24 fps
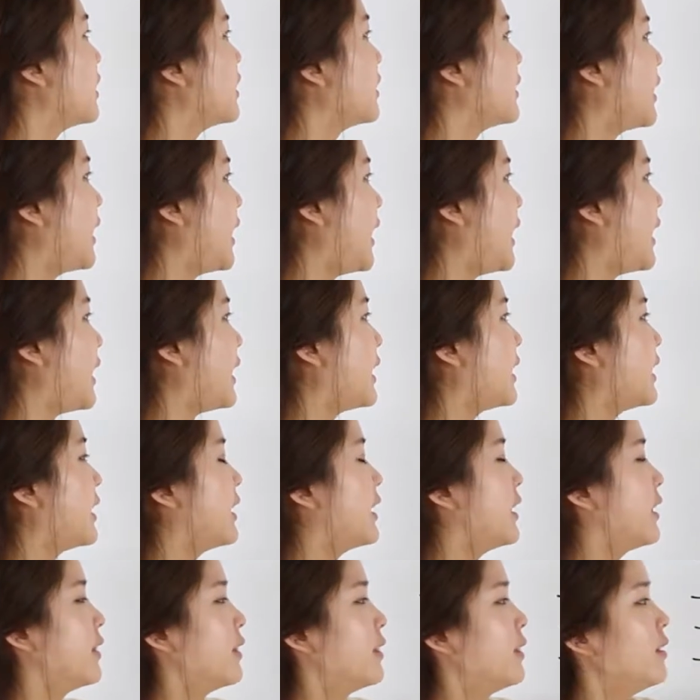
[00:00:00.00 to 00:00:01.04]
Okay,
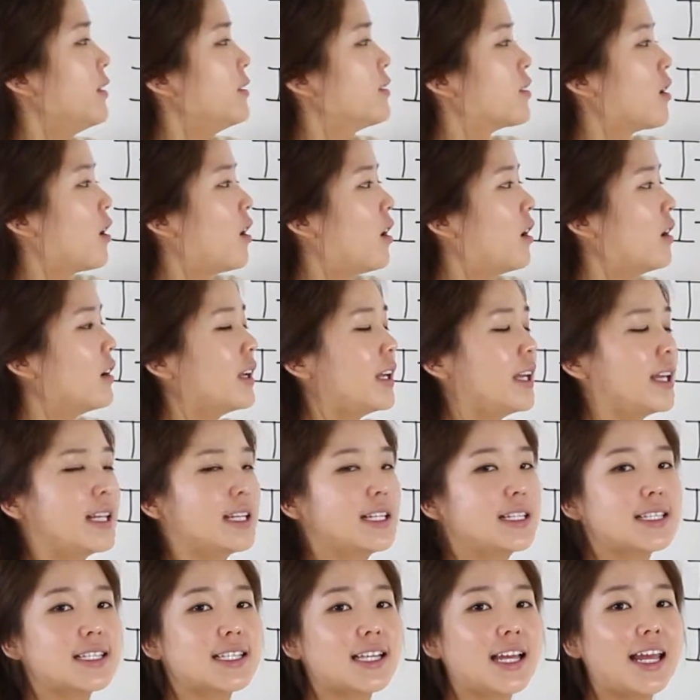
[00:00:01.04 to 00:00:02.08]
the dog
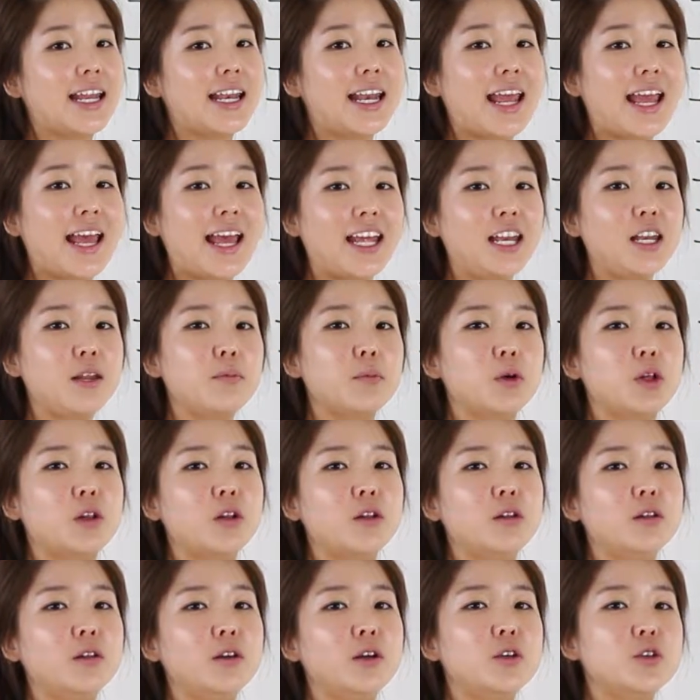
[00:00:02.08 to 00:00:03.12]
is an
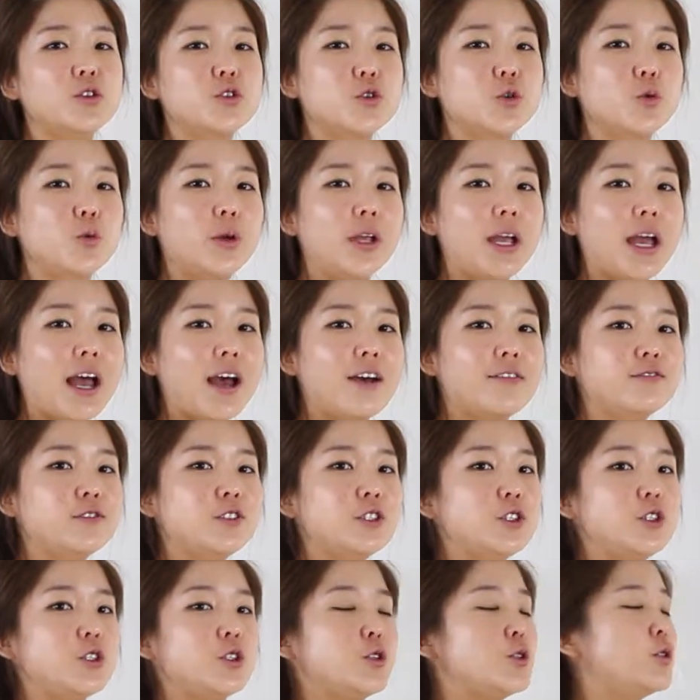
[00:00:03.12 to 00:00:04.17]
animal, so we have
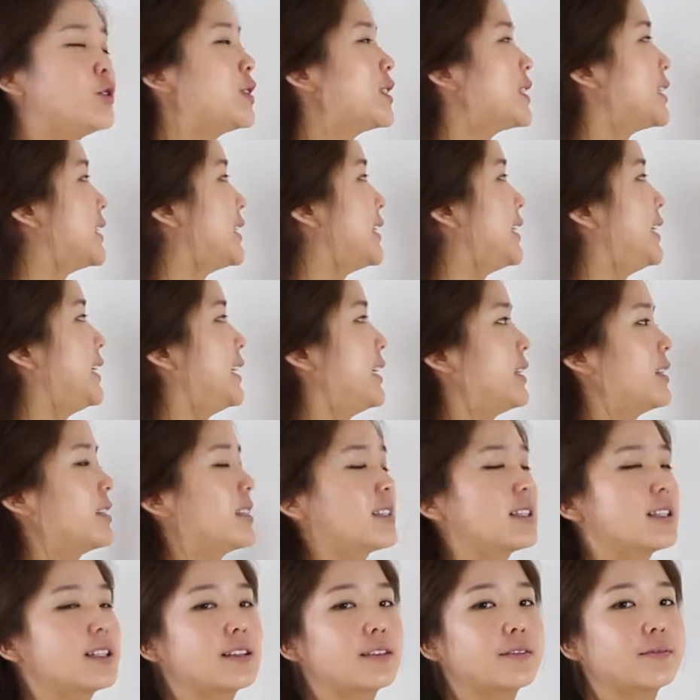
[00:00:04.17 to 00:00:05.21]
to use
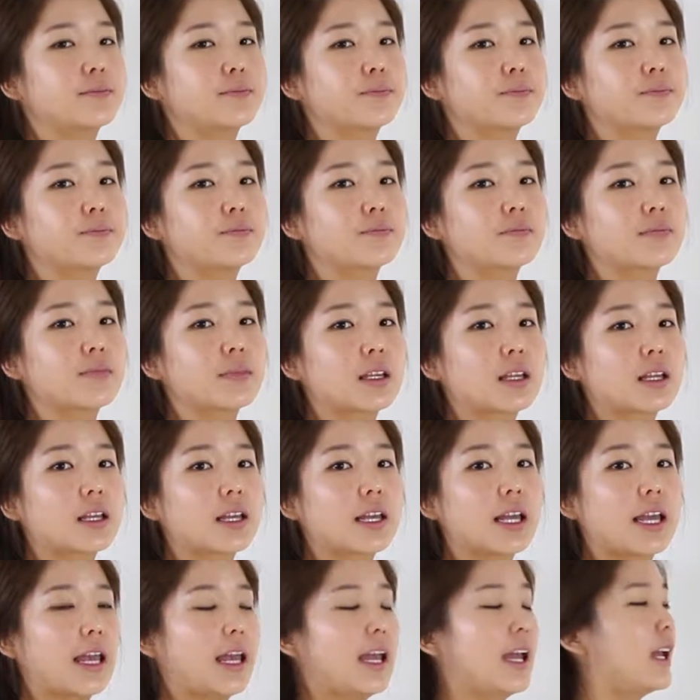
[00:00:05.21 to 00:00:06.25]
it.
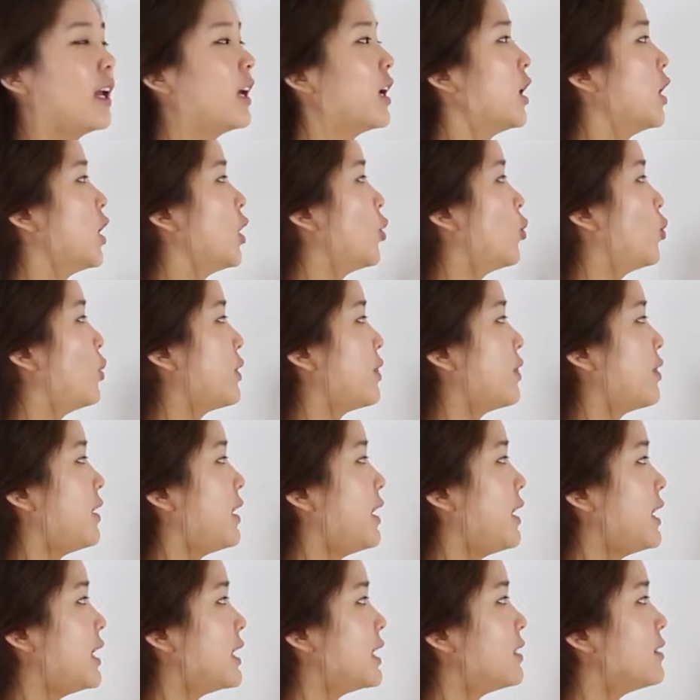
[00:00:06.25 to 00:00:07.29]
Okay, with
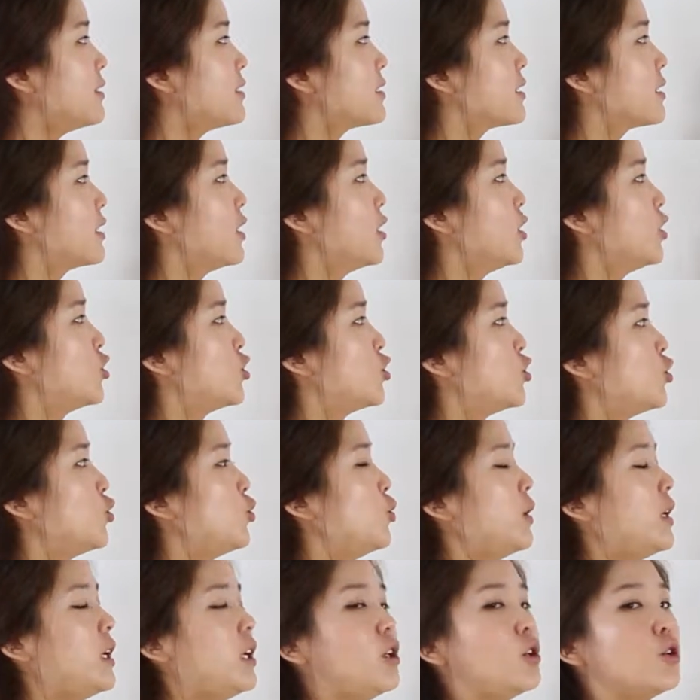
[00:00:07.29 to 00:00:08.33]
it, do
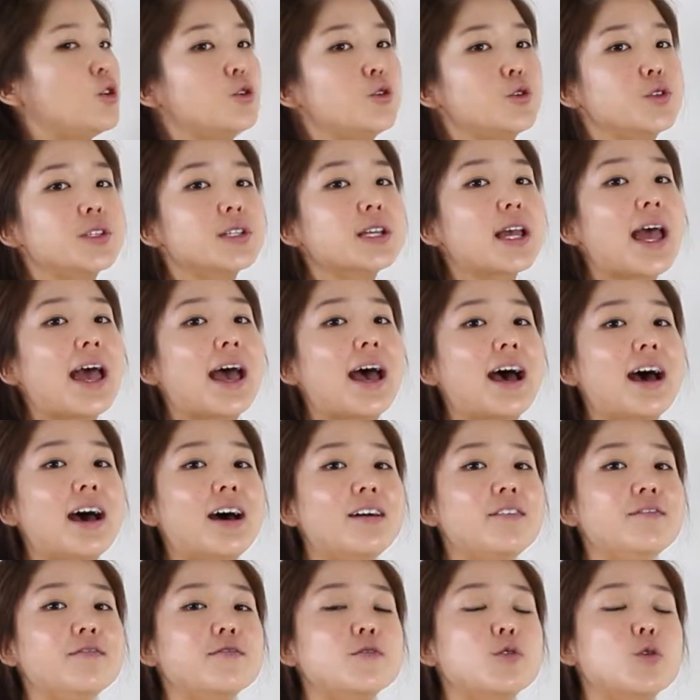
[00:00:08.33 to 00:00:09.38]
we use
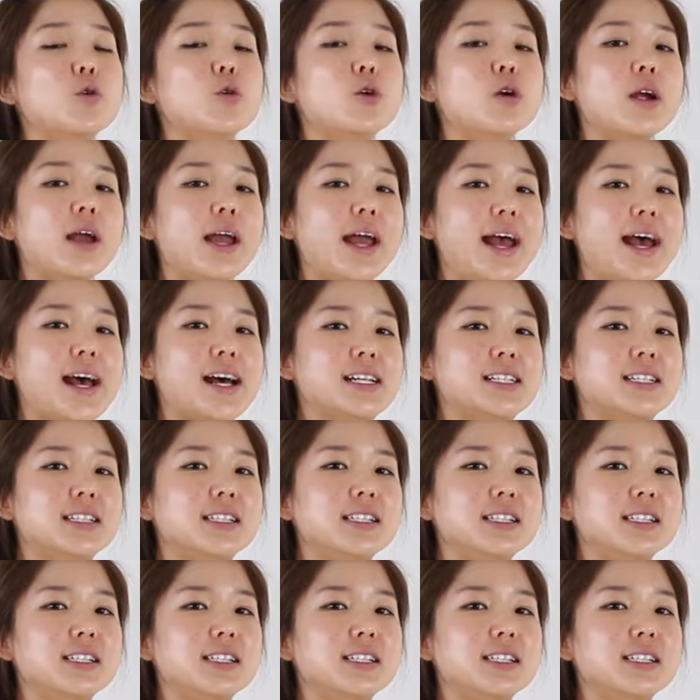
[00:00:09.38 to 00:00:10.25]
have or has?